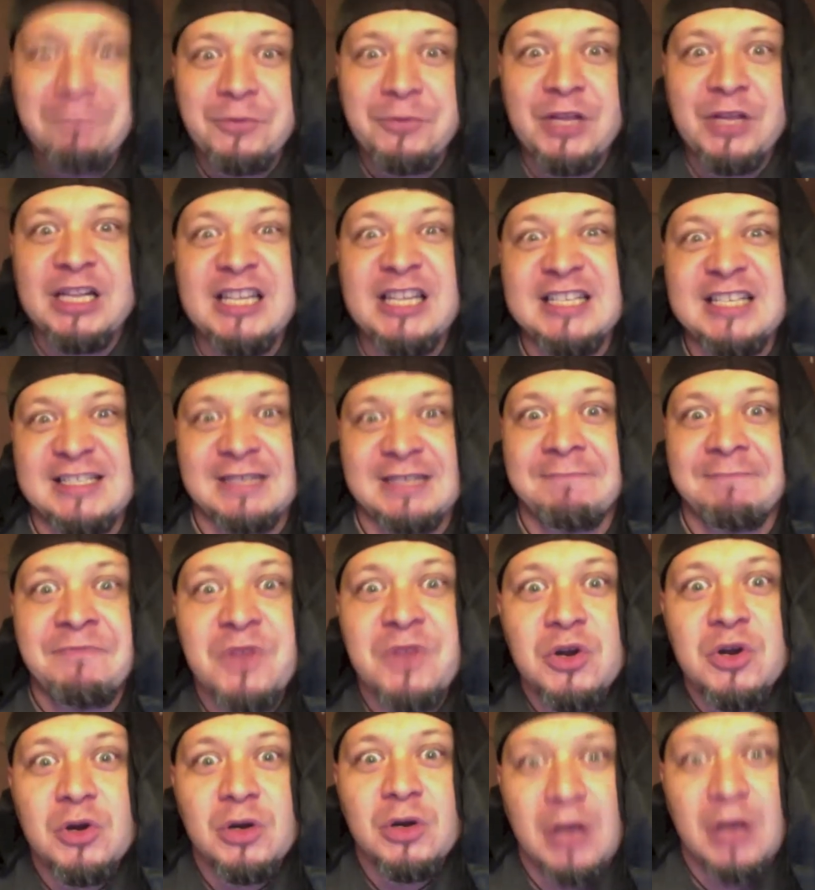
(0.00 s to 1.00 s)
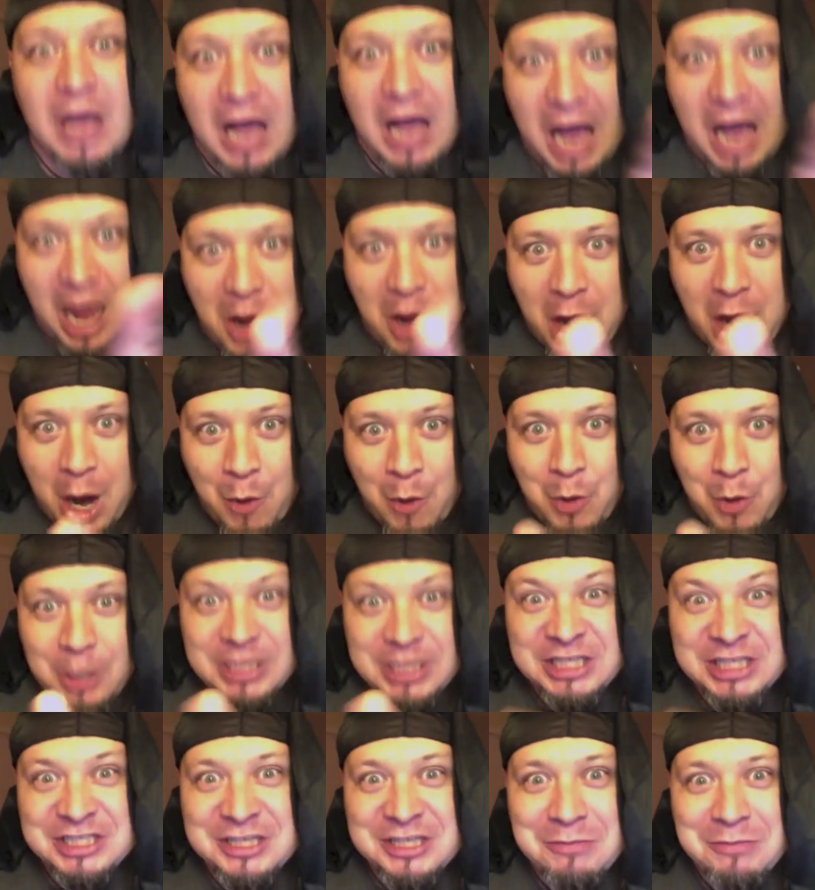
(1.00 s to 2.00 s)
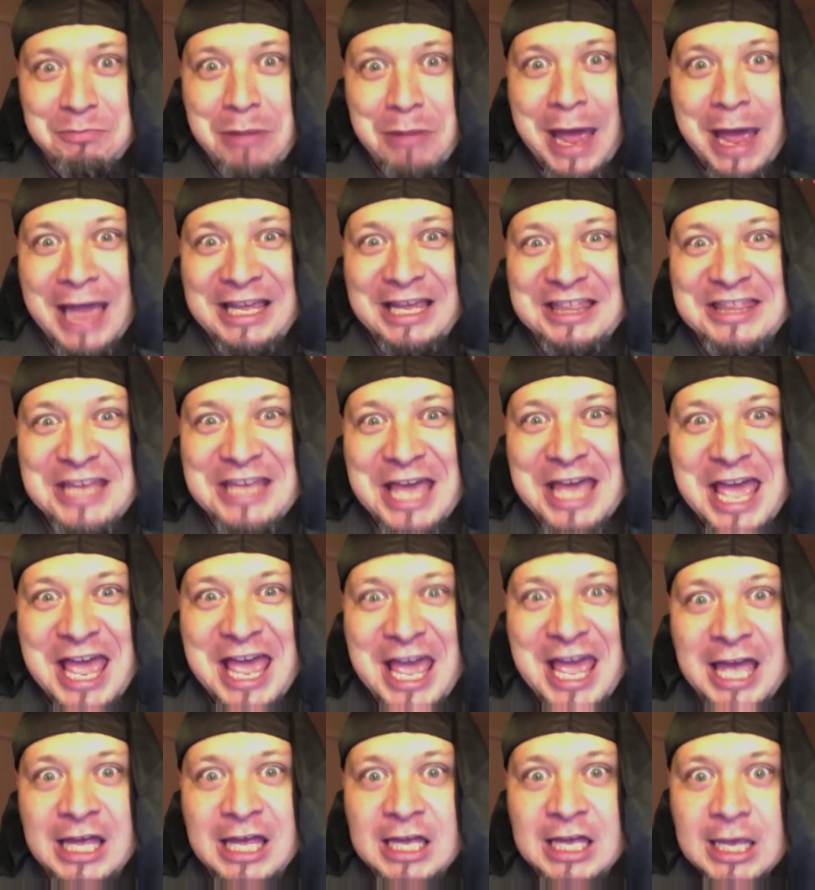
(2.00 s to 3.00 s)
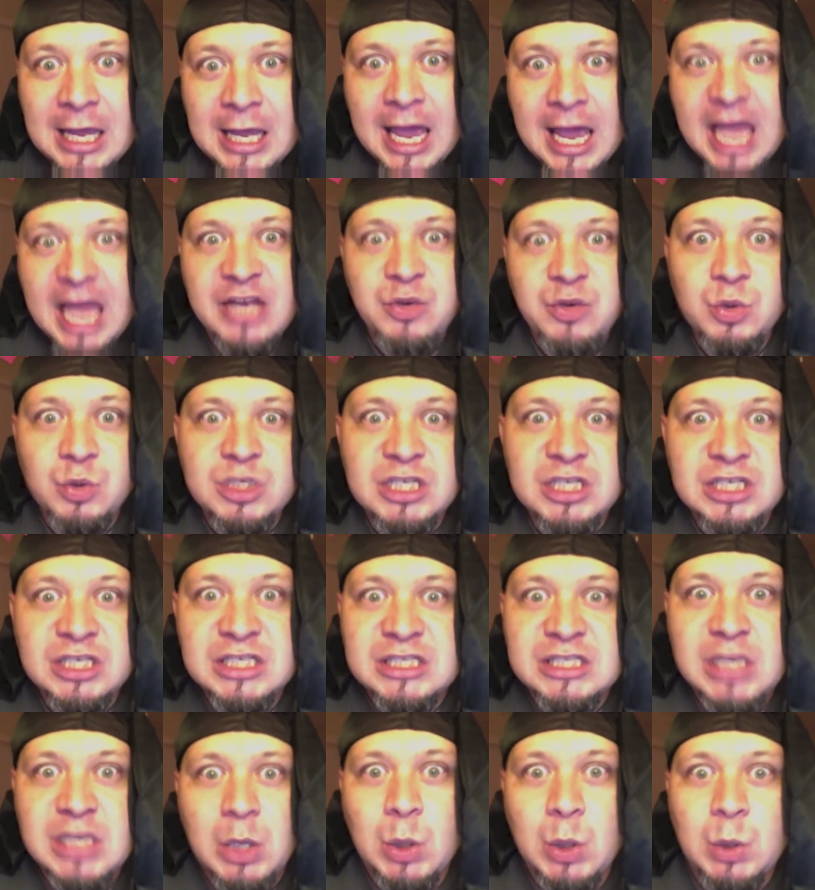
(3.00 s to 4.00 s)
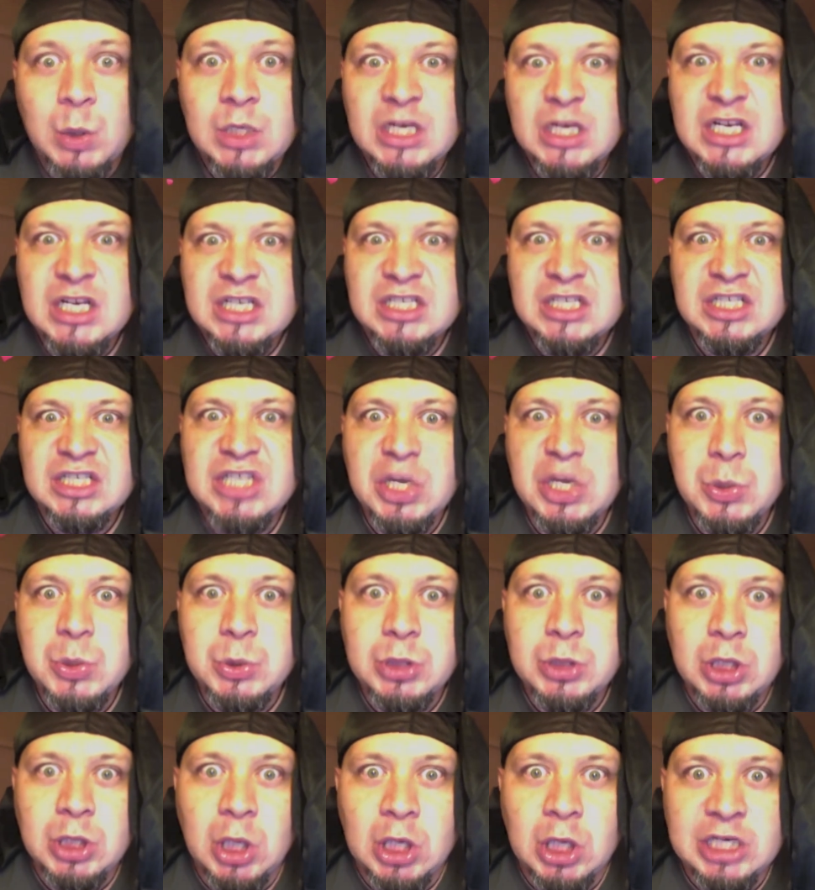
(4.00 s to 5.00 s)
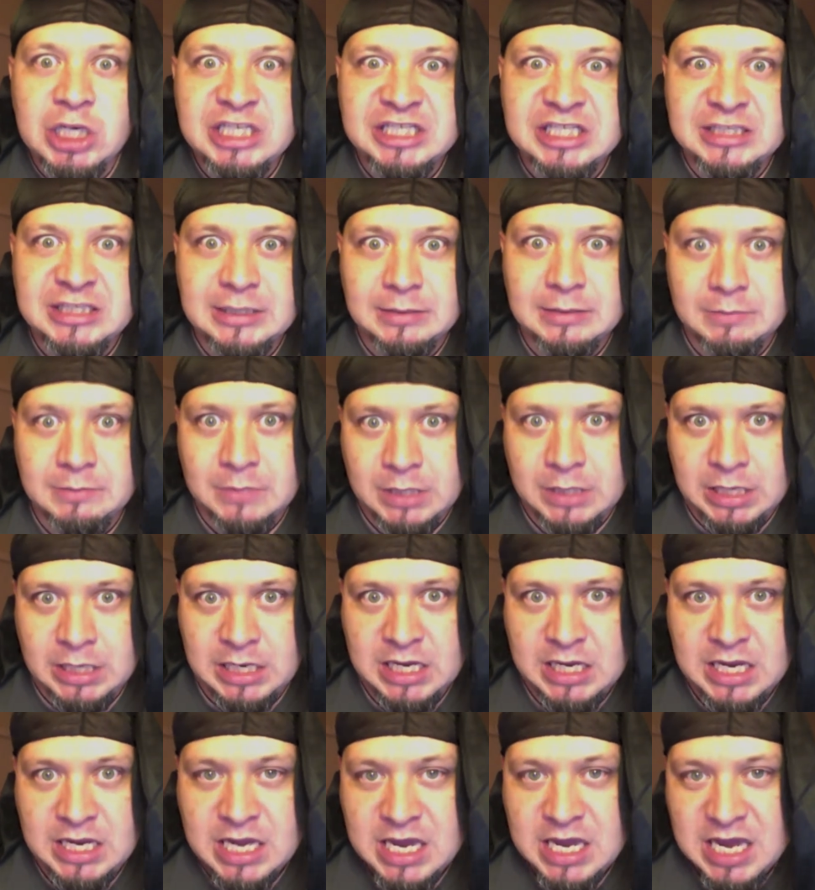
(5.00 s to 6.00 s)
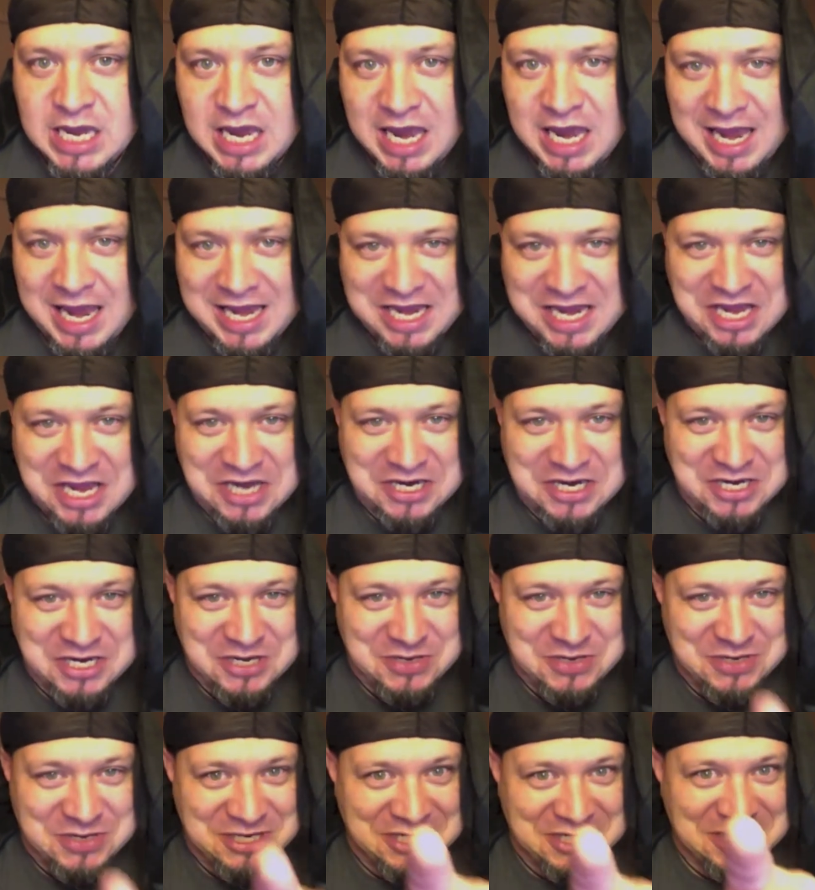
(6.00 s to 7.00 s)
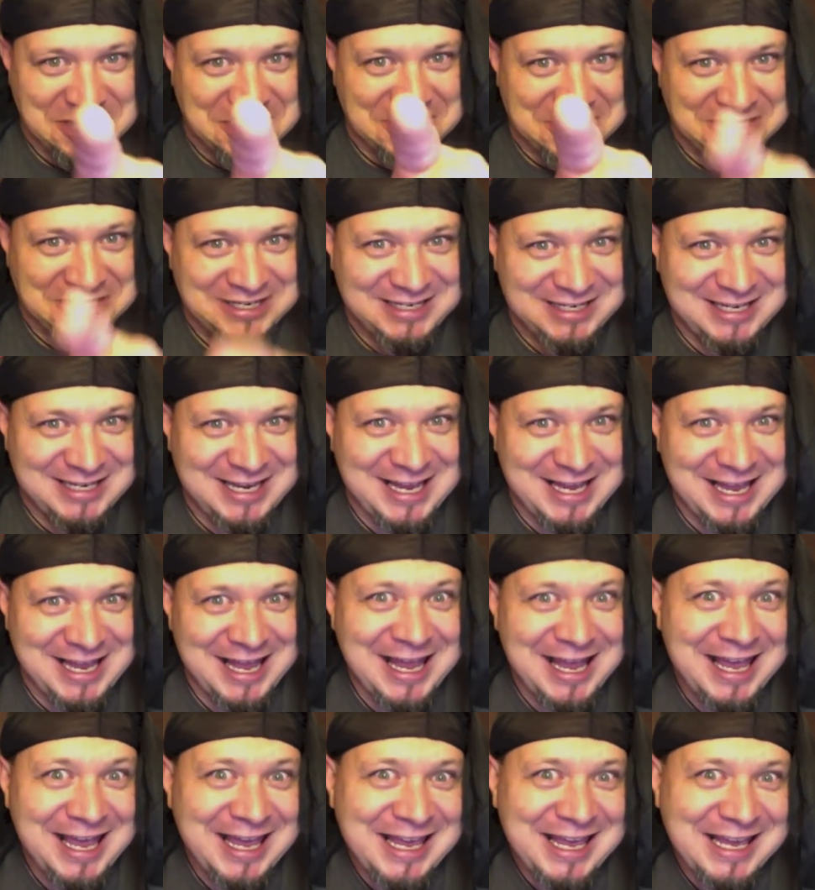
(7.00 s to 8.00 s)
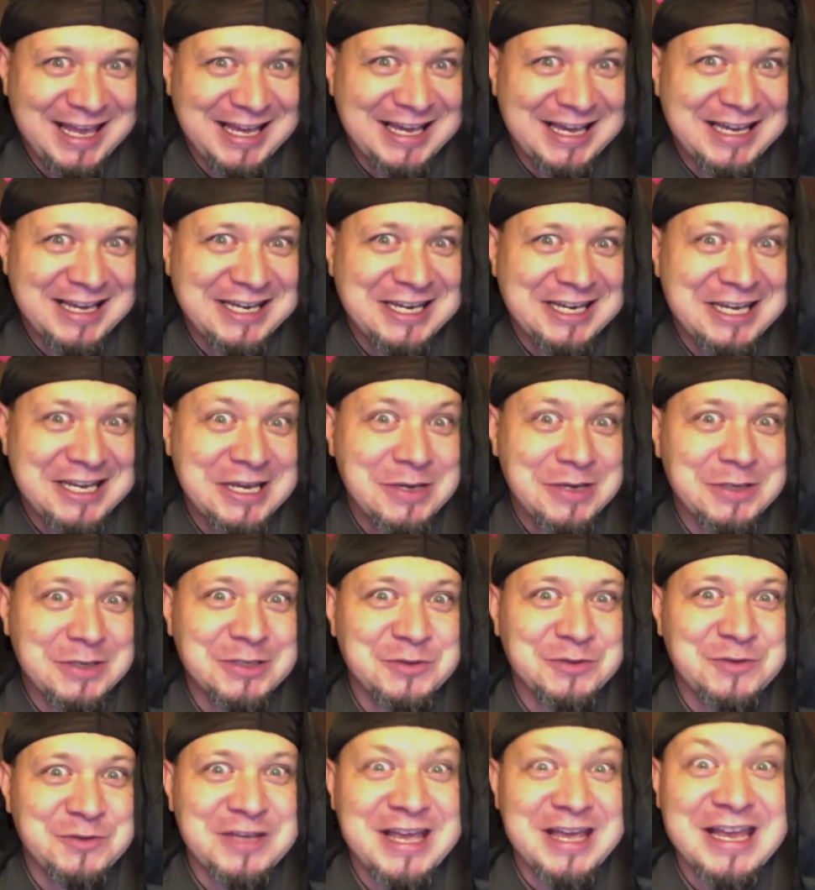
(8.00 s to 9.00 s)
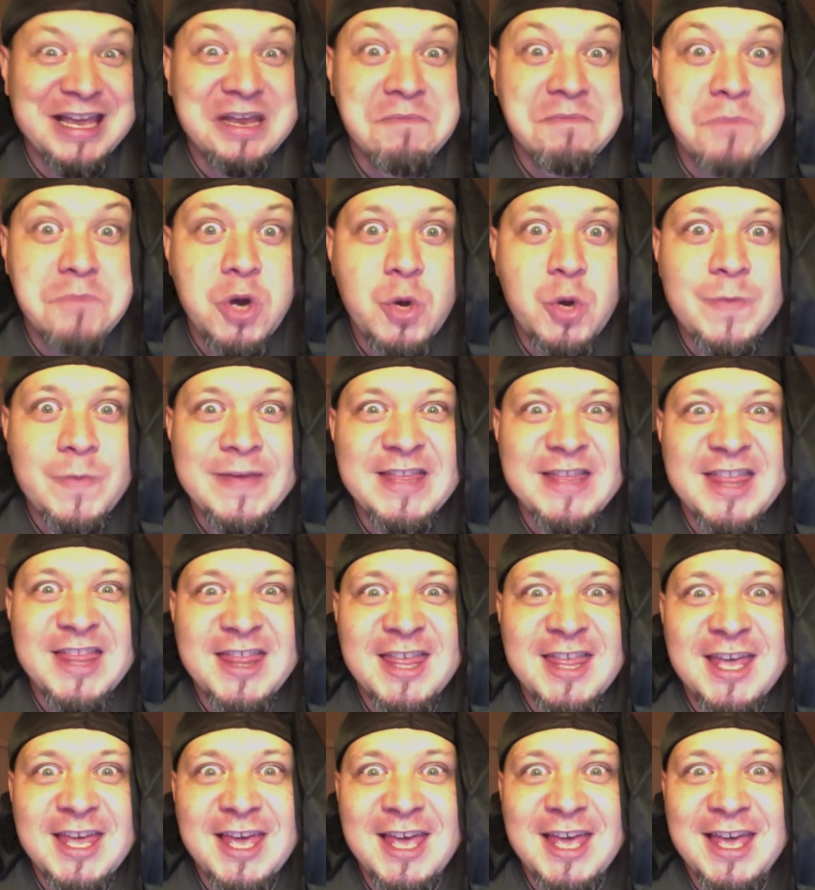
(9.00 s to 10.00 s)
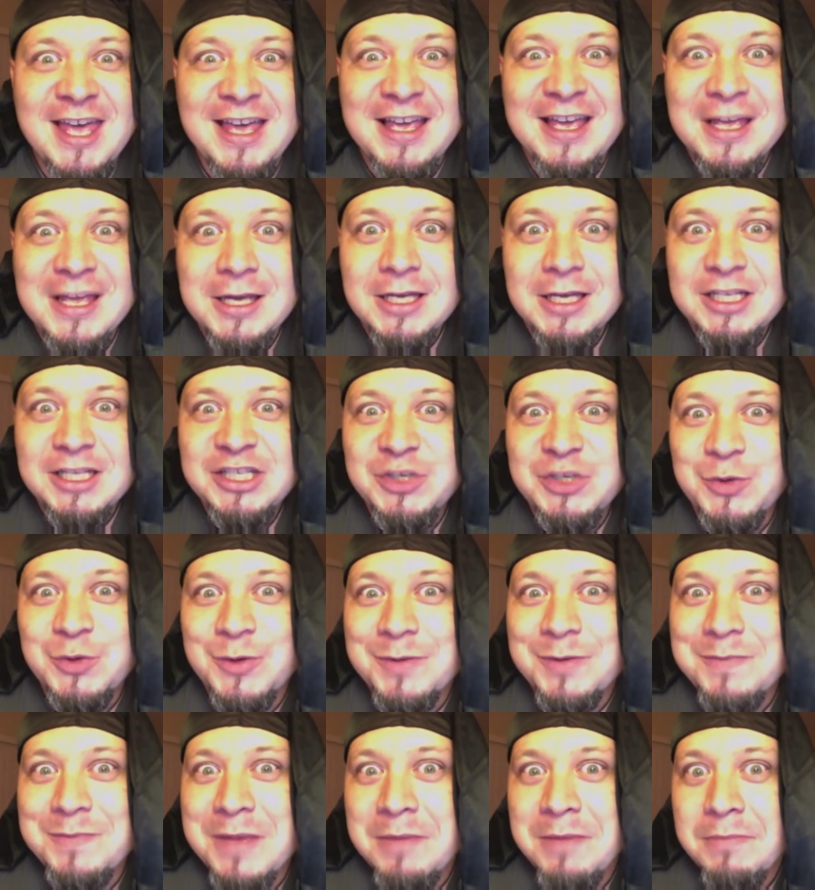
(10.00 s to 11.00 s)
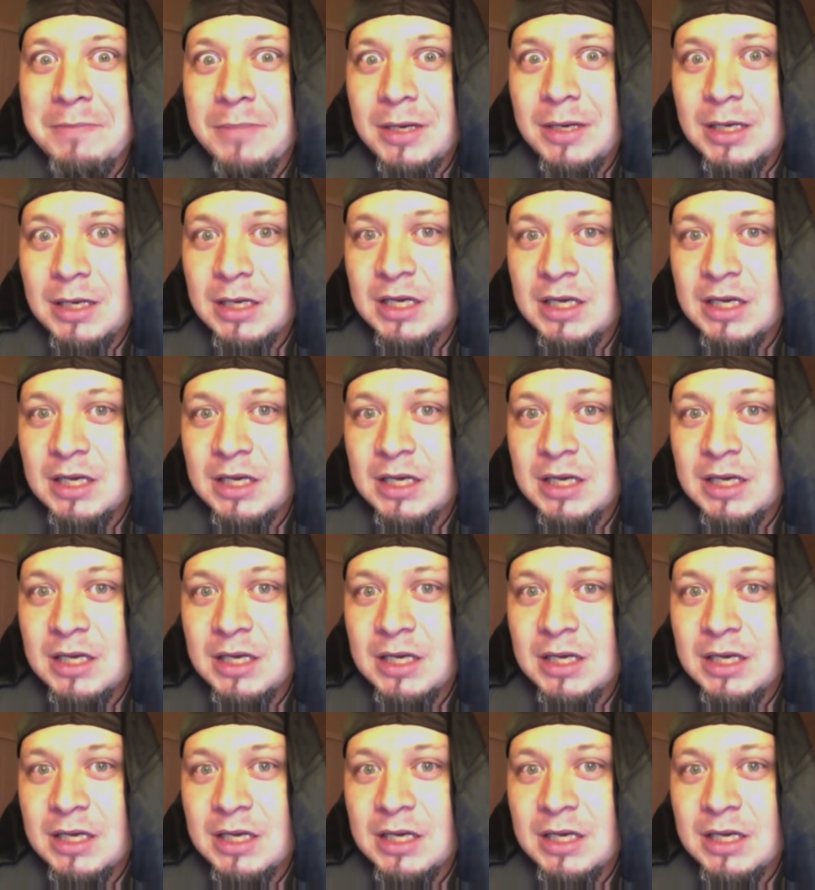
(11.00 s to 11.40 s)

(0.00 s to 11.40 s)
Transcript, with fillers: Listen, I, I went into the bank there, and you were just so, so nice to me. And I know you're kinda gay, I know, because we had a moment there. Do you remember?